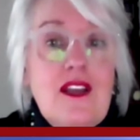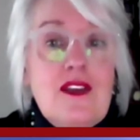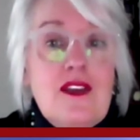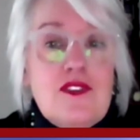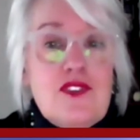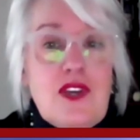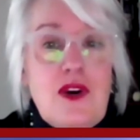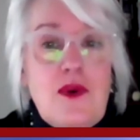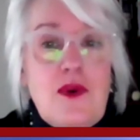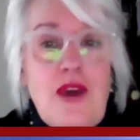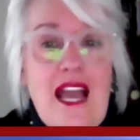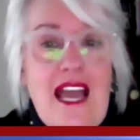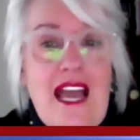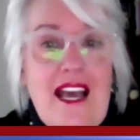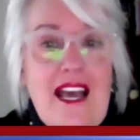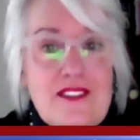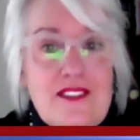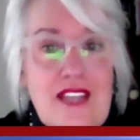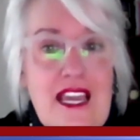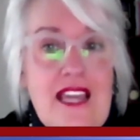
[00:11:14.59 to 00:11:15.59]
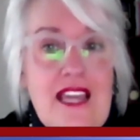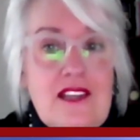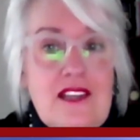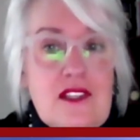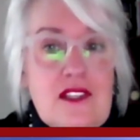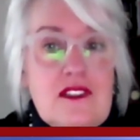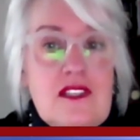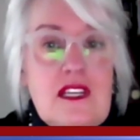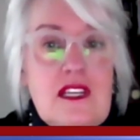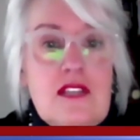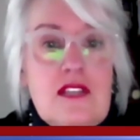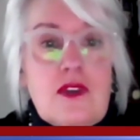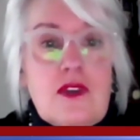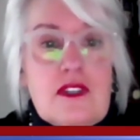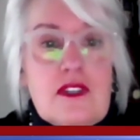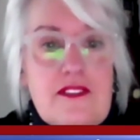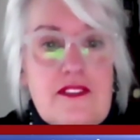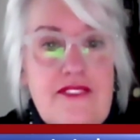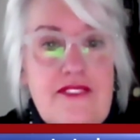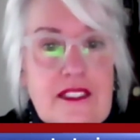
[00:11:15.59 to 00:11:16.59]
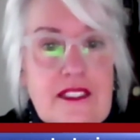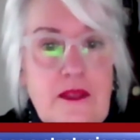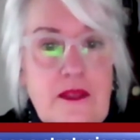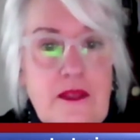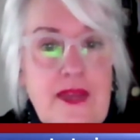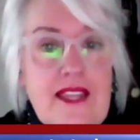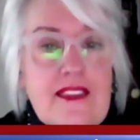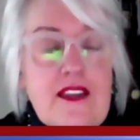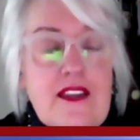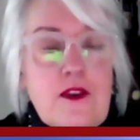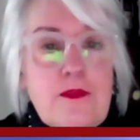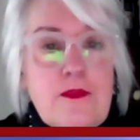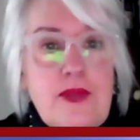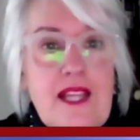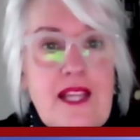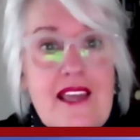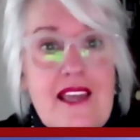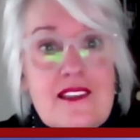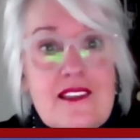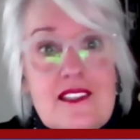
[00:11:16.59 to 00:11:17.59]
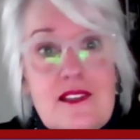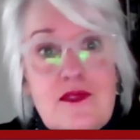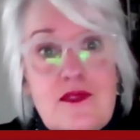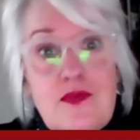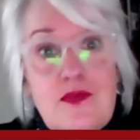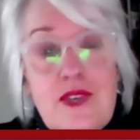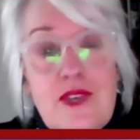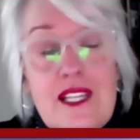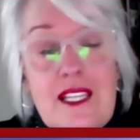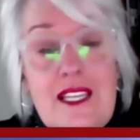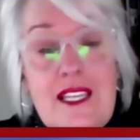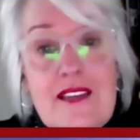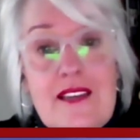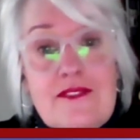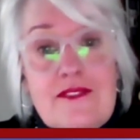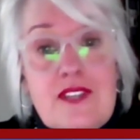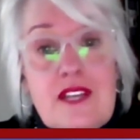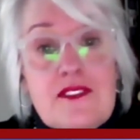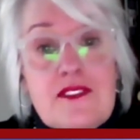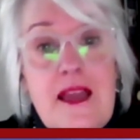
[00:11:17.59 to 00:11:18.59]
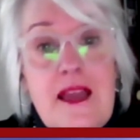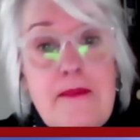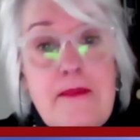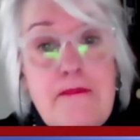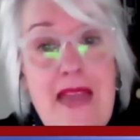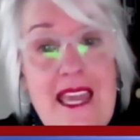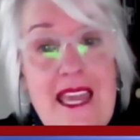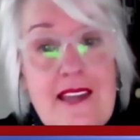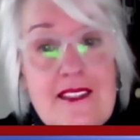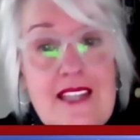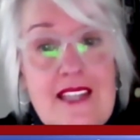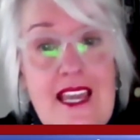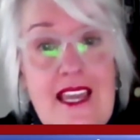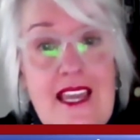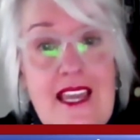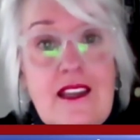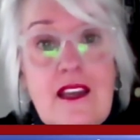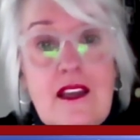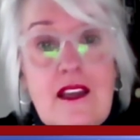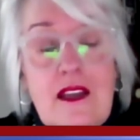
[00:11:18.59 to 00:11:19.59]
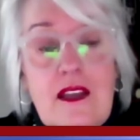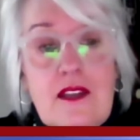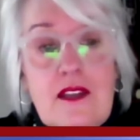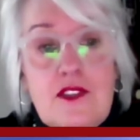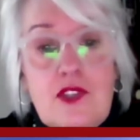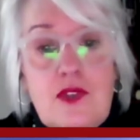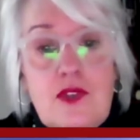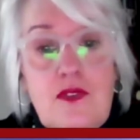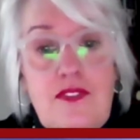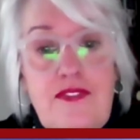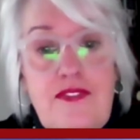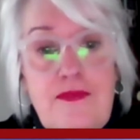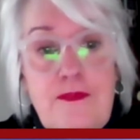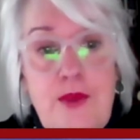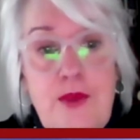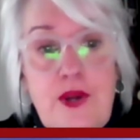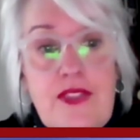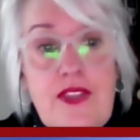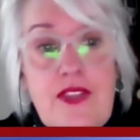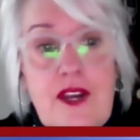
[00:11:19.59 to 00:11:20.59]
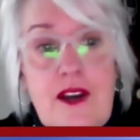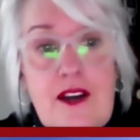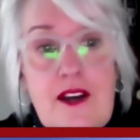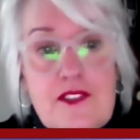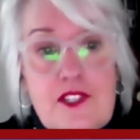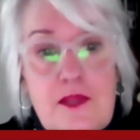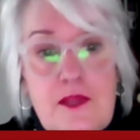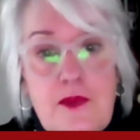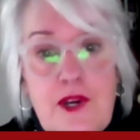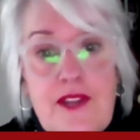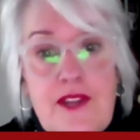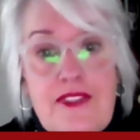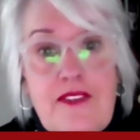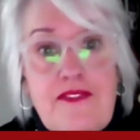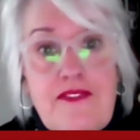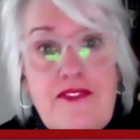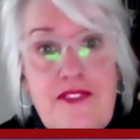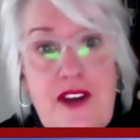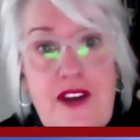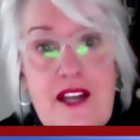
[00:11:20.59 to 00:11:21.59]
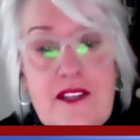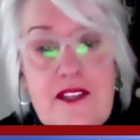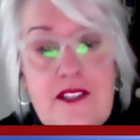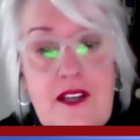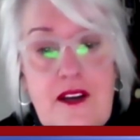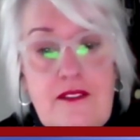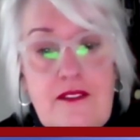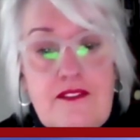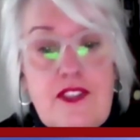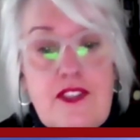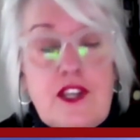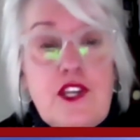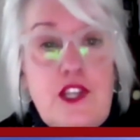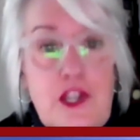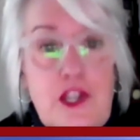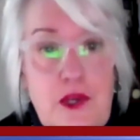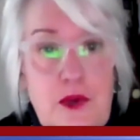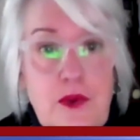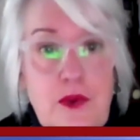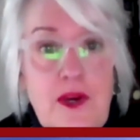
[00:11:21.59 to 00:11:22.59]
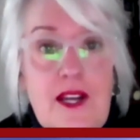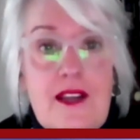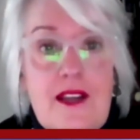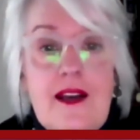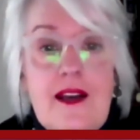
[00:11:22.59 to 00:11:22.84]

So as agencies are developing their plans, it really gives us a mandate to put the customer at the front of the queue.